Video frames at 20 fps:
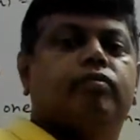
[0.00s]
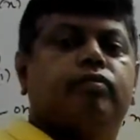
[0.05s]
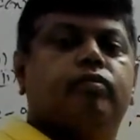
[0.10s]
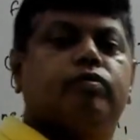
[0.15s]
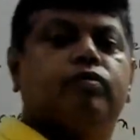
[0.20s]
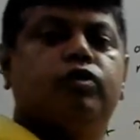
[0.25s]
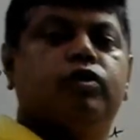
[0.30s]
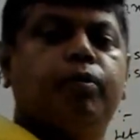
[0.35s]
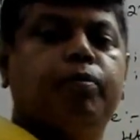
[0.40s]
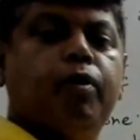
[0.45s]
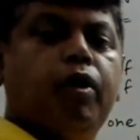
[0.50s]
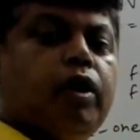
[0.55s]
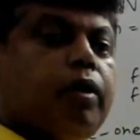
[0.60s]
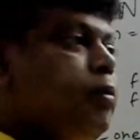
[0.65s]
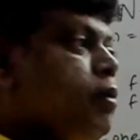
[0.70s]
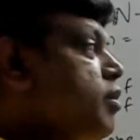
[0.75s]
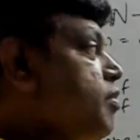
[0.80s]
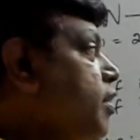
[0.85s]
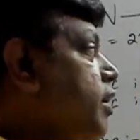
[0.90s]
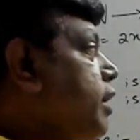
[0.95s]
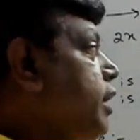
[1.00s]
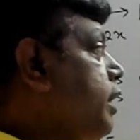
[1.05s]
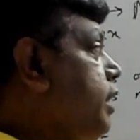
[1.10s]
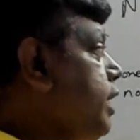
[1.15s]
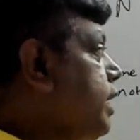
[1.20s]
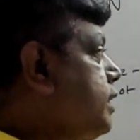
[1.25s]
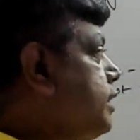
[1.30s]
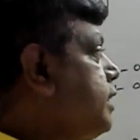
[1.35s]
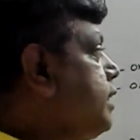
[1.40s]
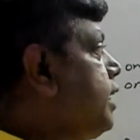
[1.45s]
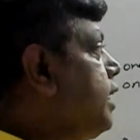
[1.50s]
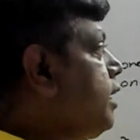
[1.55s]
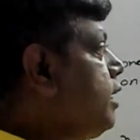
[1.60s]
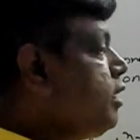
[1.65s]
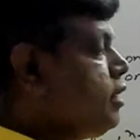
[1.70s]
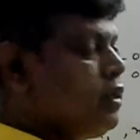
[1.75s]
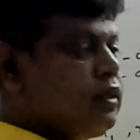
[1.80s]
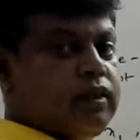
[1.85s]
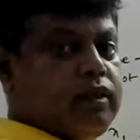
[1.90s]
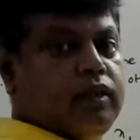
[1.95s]
So I'm not able to find any x here,
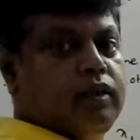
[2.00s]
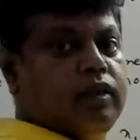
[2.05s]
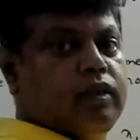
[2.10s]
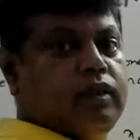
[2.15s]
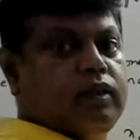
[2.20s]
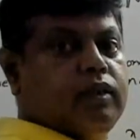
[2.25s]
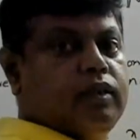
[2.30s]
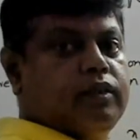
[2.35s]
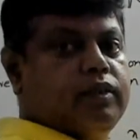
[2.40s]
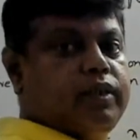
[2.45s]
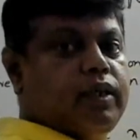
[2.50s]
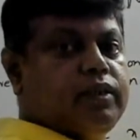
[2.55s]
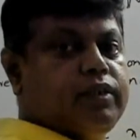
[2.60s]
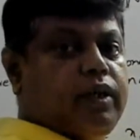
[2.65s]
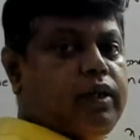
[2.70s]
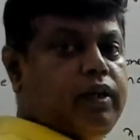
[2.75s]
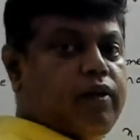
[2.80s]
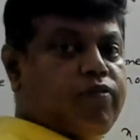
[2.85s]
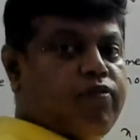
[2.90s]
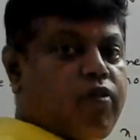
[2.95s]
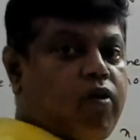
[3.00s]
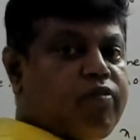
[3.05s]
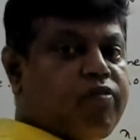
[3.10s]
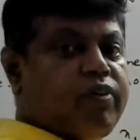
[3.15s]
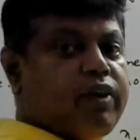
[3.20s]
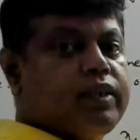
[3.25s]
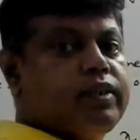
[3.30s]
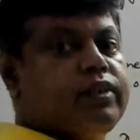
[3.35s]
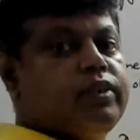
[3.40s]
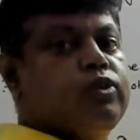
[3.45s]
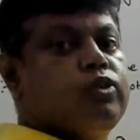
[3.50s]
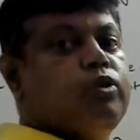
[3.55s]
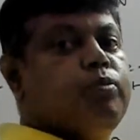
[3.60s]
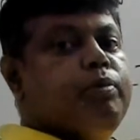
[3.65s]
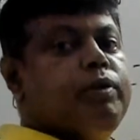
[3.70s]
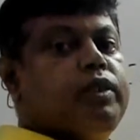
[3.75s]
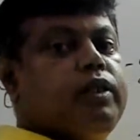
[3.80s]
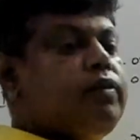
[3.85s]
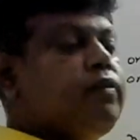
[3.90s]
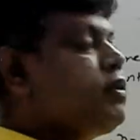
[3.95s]
such that f of x should be
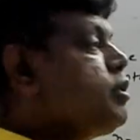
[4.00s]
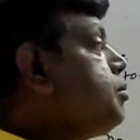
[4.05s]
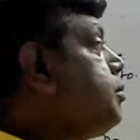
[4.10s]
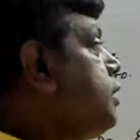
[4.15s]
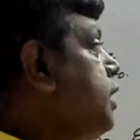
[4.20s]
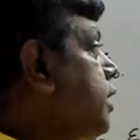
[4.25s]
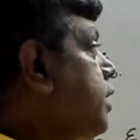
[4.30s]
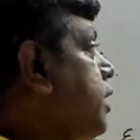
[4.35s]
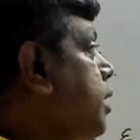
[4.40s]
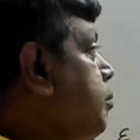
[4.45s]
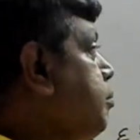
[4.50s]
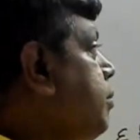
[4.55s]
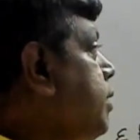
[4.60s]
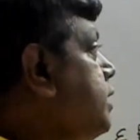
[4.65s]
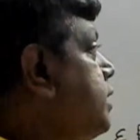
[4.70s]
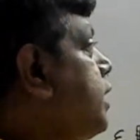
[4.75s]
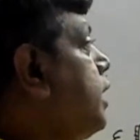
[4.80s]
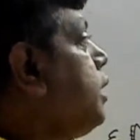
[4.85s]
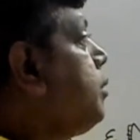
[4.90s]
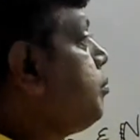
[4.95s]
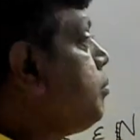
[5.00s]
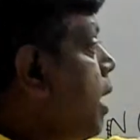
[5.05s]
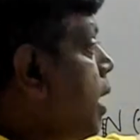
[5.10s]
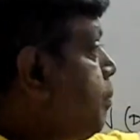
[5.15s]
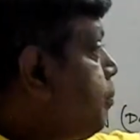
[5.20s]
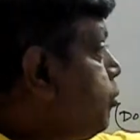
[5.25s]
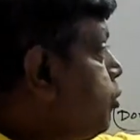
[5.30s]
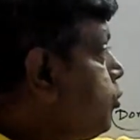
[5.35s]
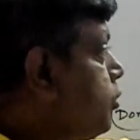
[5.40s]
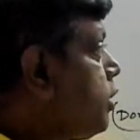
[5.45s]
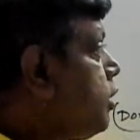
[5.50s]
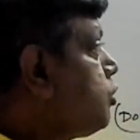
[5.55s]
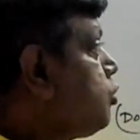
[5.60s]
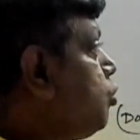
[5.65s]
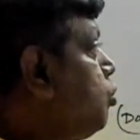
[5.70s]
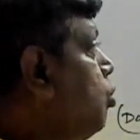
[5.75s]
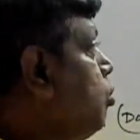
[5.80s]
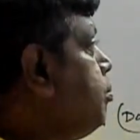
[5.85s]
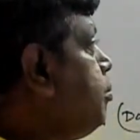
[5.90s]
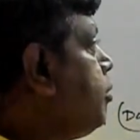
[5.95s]
3, which means that number is getting mapped to 3. So
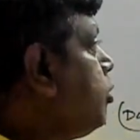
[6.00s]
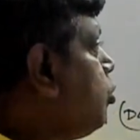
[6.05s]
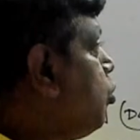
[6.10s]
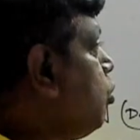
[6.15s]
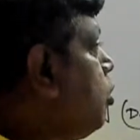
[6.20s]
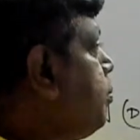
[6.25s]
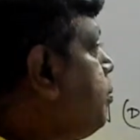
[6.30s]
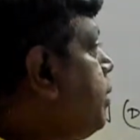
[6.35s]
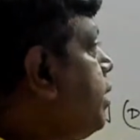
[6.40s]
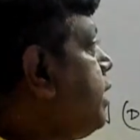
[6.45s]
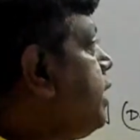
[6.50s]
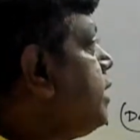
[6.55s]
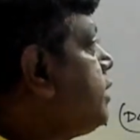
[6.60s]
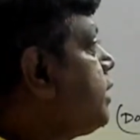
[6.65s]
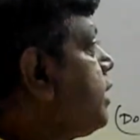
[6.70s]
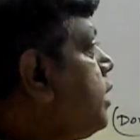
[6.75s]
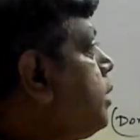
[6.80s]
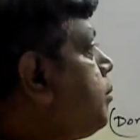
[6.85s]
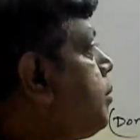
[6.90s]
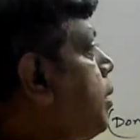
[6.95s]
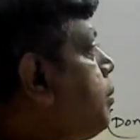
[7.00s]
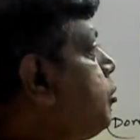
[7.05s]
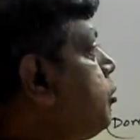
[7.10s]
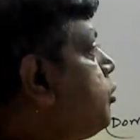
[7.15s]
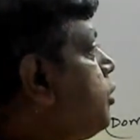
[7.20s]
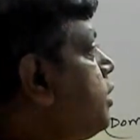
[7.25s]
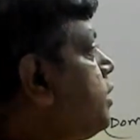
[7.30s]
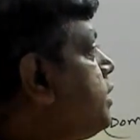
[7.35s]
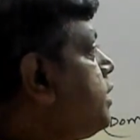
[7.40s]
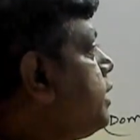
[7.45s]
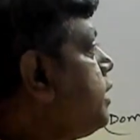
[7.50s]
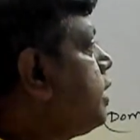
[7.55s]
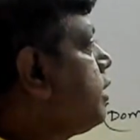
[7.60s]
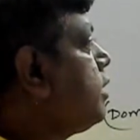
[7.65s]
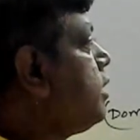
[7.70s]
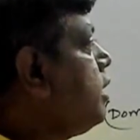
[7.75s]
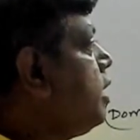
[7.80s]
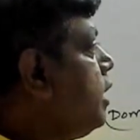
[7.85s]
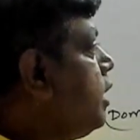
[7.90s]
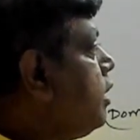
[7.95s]
no number here is getting mapped to 3. See,
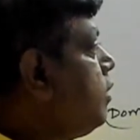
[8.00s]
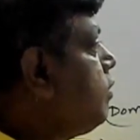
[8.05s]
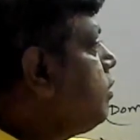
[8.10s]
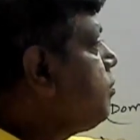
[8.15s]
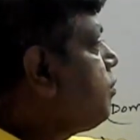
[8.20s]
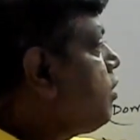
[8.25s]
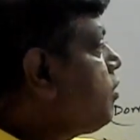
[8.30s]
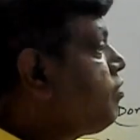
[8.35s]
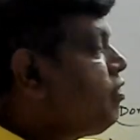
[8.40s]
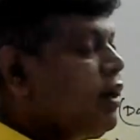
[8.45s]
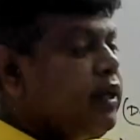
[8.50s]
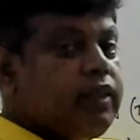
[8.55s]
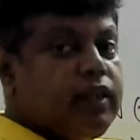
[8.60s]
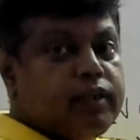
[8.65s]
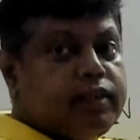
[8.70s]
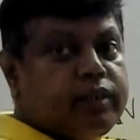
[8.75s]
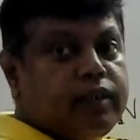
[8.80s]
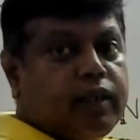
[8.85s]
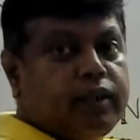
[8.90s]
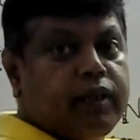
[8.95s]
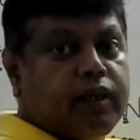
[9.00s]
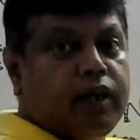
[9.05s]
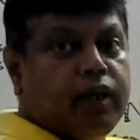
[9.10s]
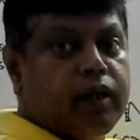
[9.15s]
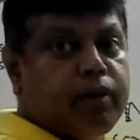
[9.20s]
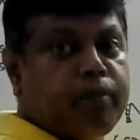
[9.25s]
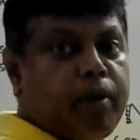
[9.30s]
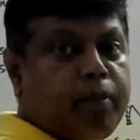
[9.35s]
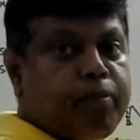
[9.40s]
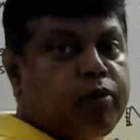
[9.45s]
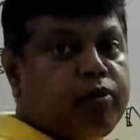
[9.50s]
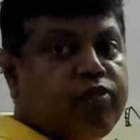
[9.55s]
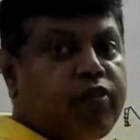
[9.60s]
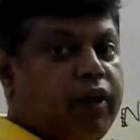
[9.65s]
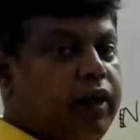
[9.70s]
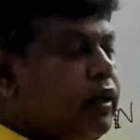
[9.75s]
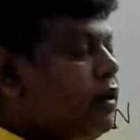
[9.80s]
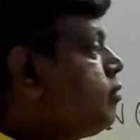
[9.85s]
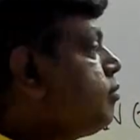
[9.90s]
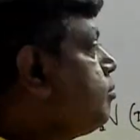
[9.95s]
even for 5 there is nothing getting mapped to 5.
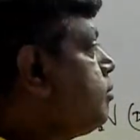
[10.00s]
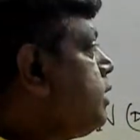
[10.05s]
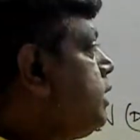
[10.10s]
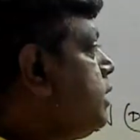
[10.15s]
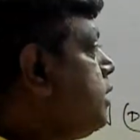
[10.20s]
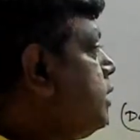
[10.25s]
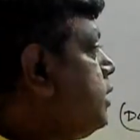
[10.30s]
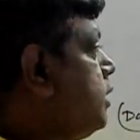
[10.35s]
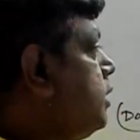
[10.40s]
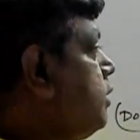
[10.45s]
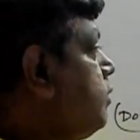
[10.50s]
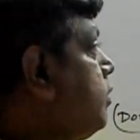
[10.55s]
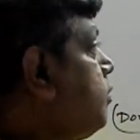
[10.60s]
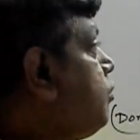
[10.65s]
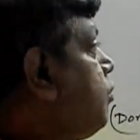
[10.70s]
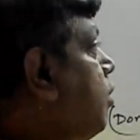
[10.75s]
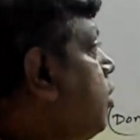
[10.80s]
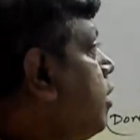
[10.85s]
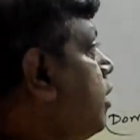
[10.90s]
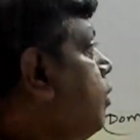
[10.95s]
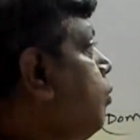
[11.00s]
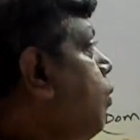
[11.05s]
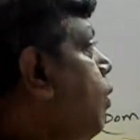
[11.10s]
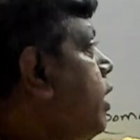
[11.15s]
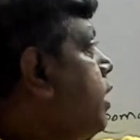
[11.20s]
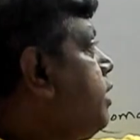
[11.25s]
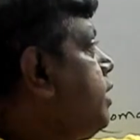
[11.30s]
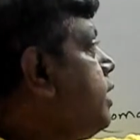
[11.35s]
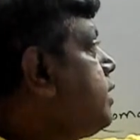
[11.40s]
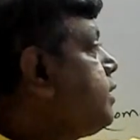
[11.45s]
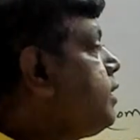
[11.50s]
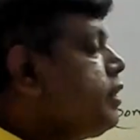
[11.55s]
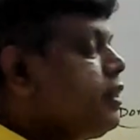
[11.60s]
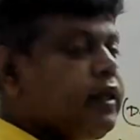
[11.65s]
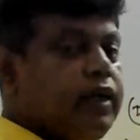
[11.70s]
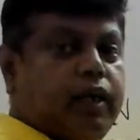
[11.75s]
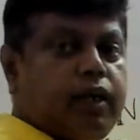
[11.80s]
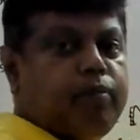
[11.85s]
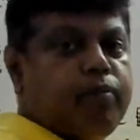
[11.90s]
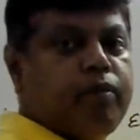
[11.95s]
Even for 1 there is nothing
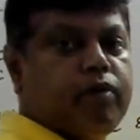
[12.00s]
getting.